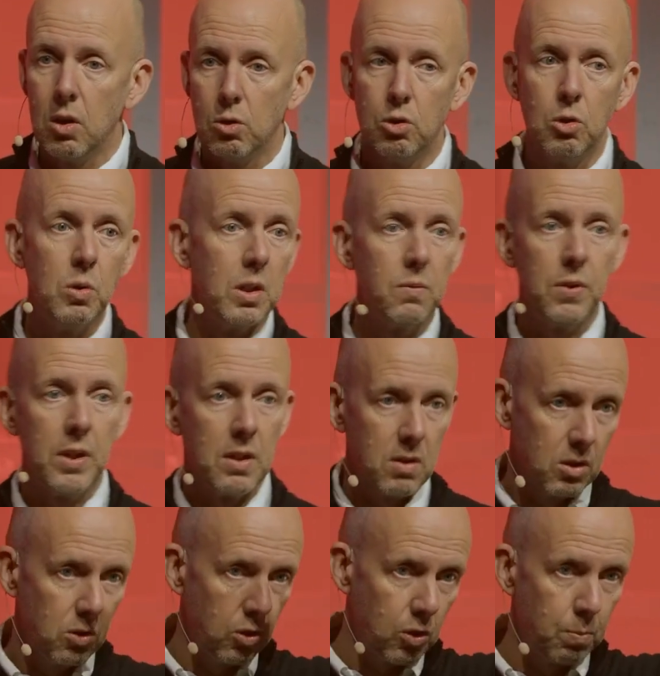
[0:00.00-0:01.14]
doing things and
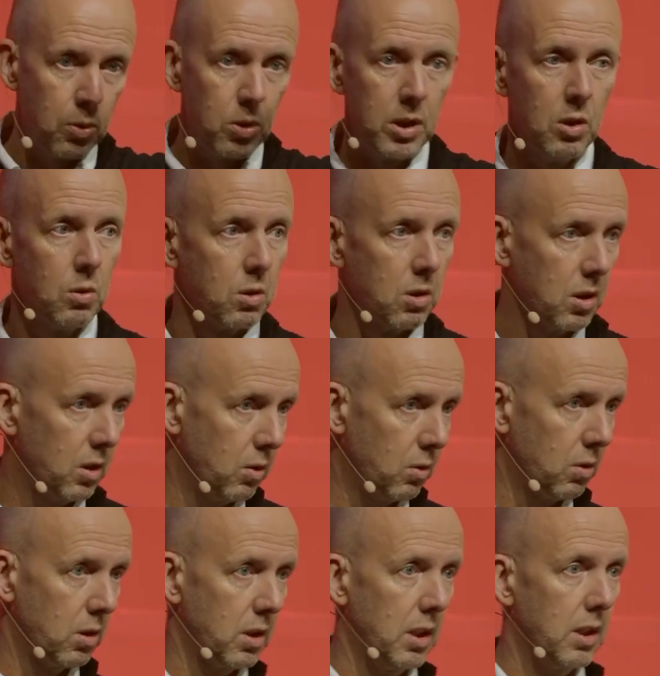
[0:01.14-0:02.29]
just putting
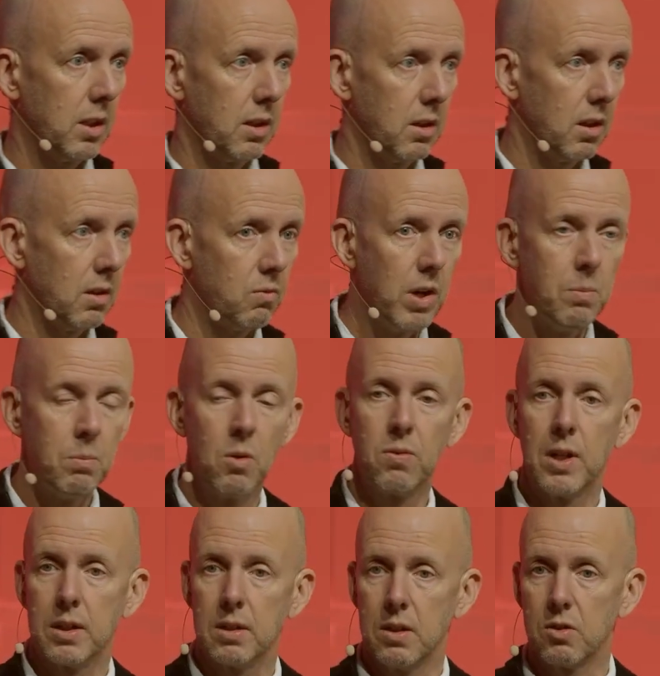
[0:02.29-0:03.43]
your rainbow flag
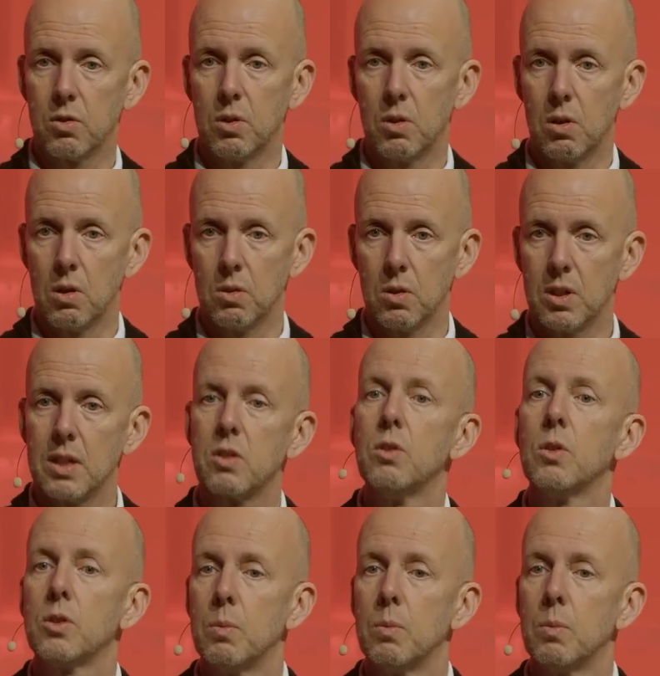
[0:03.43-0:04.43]
next to your logo. That's not the